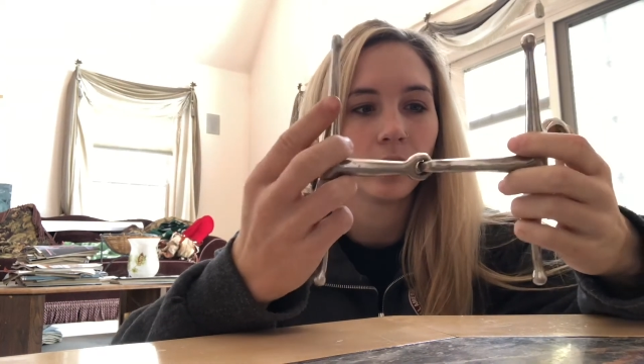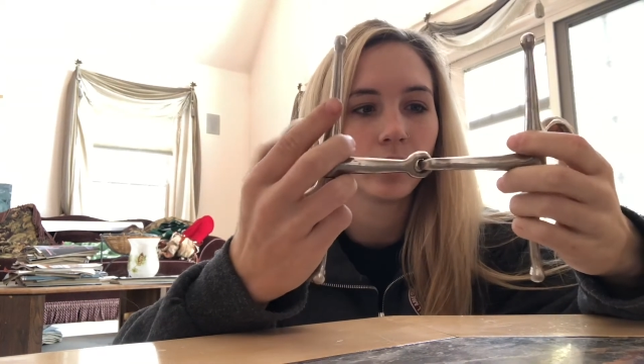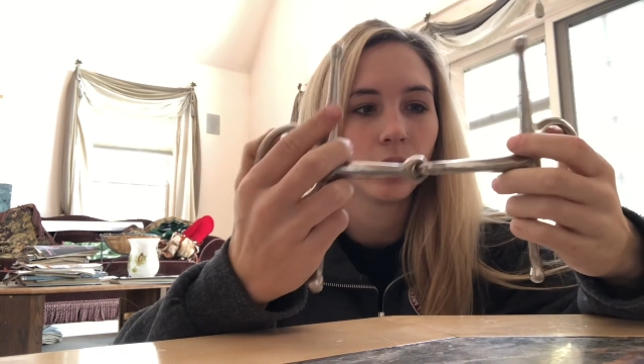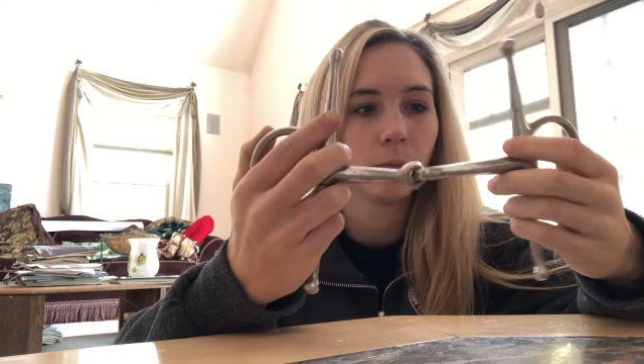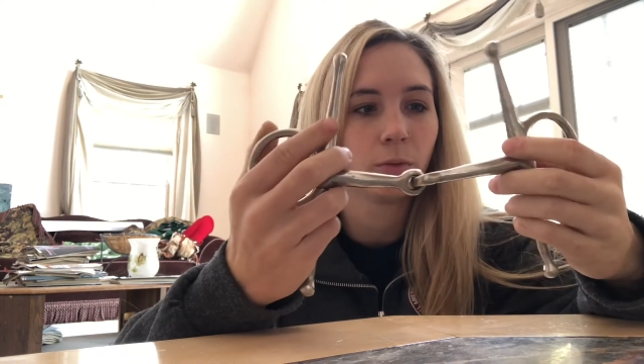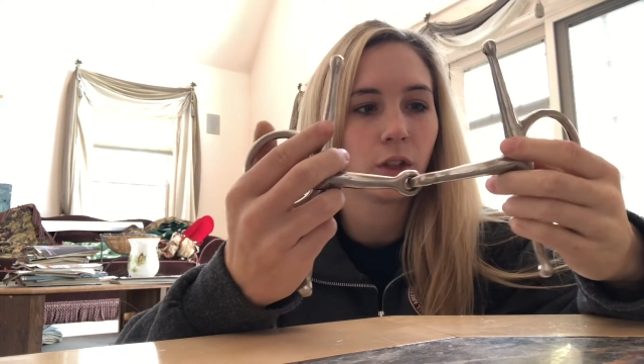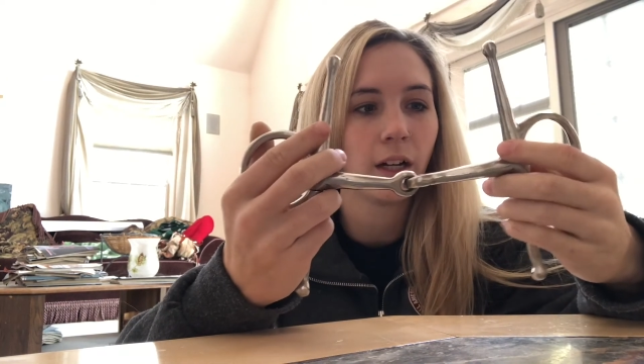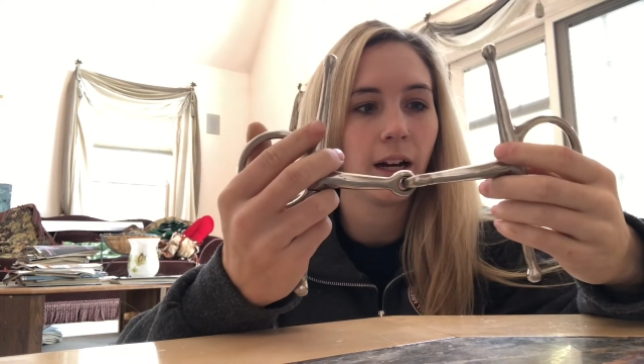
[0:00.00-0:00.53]
So,
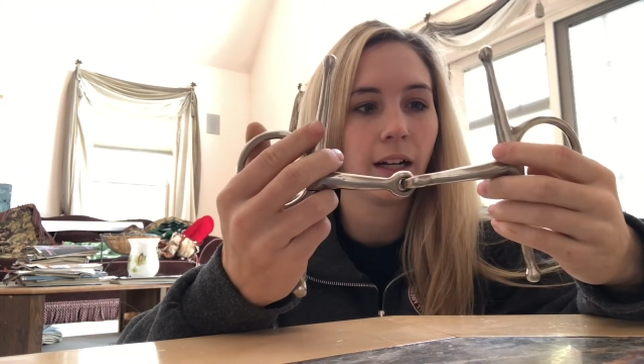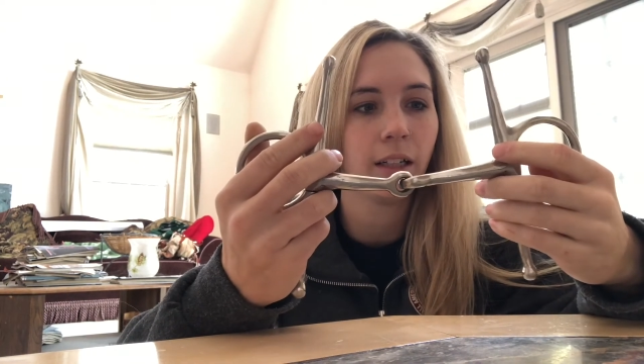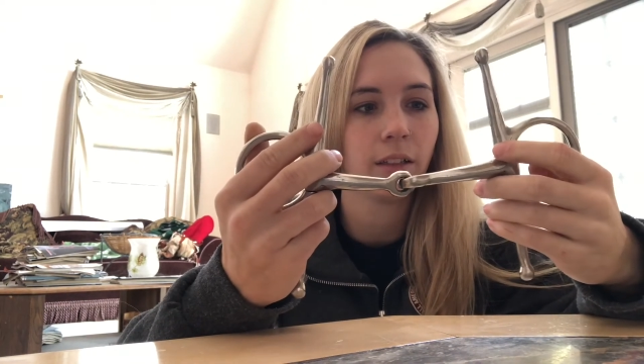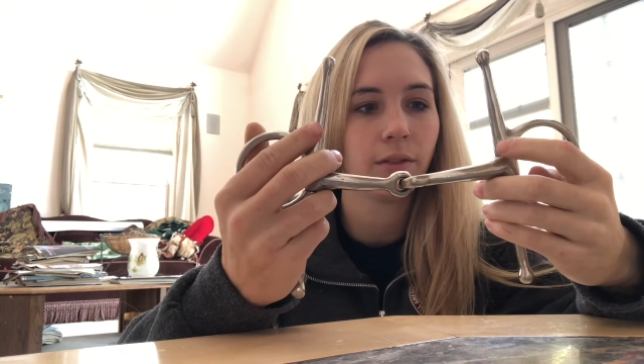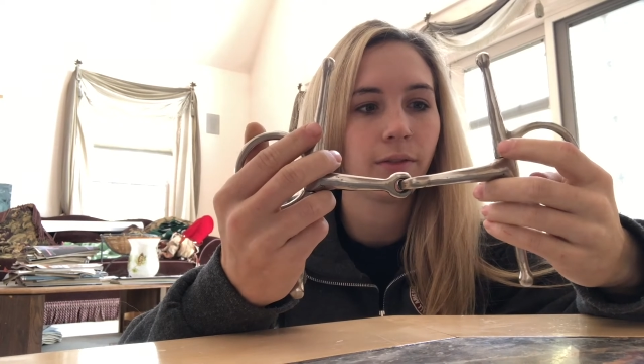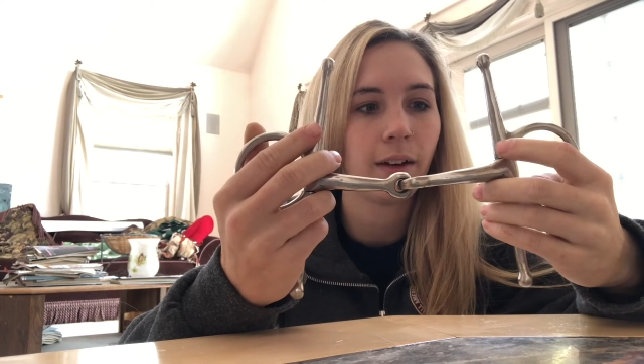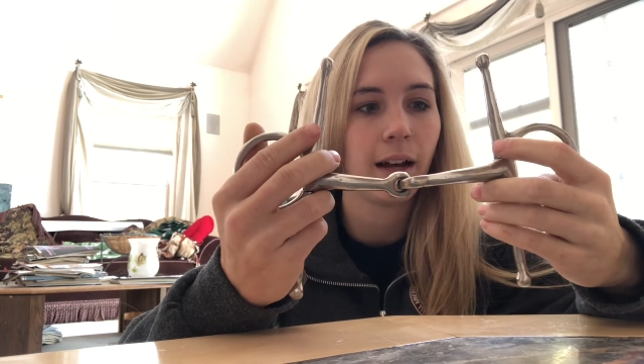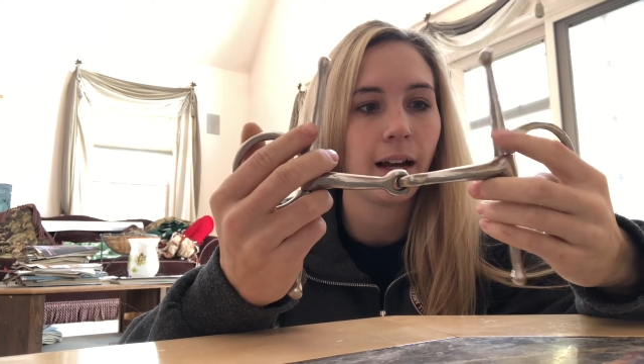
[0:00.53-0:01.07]
I'm trying to
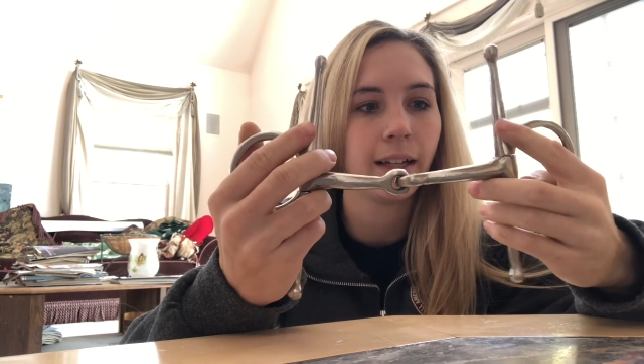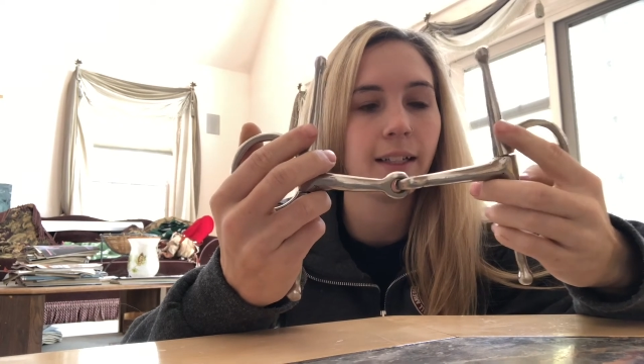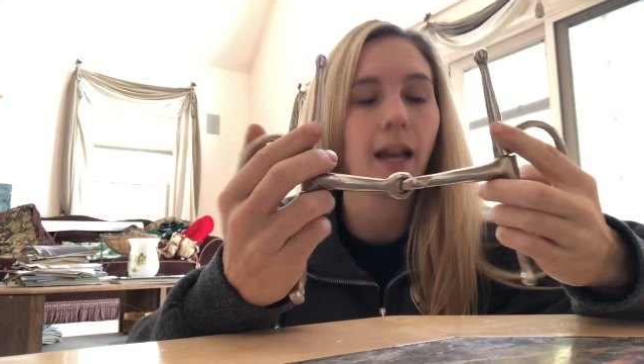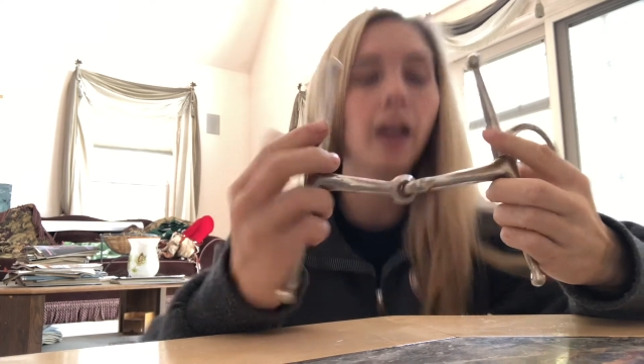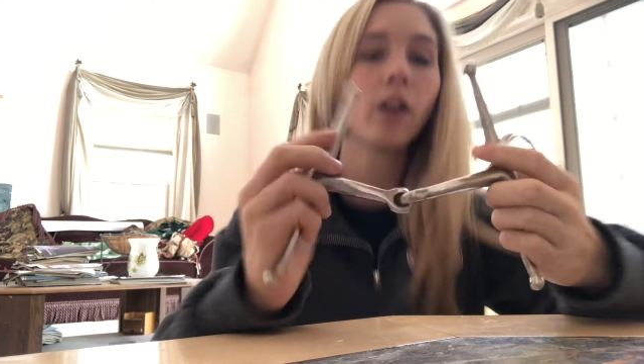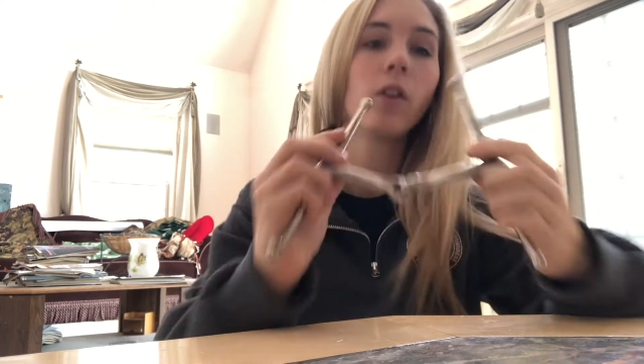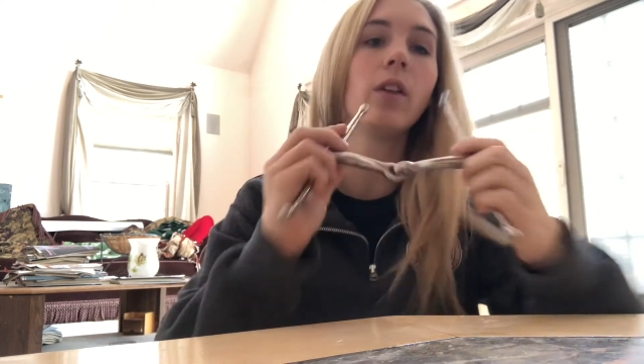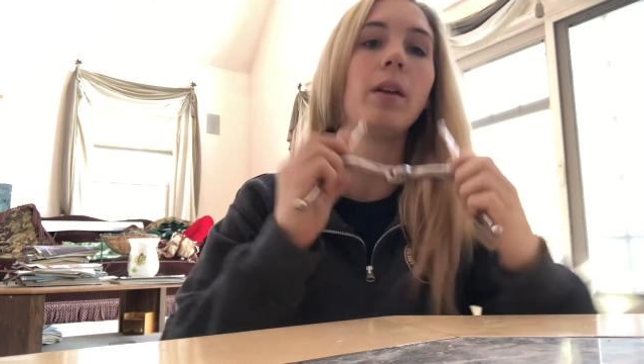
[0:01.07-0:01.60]
find
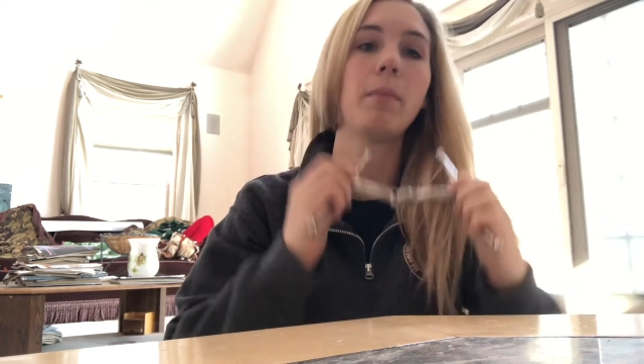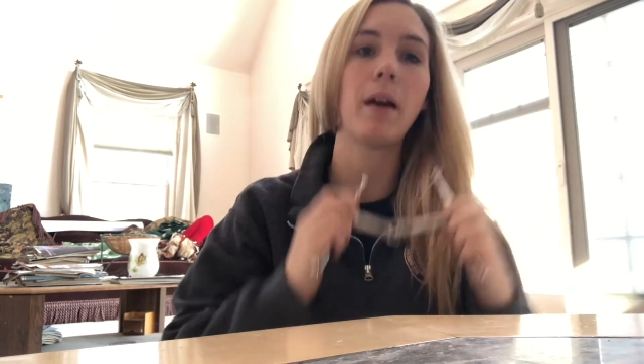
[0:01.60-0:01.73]
not only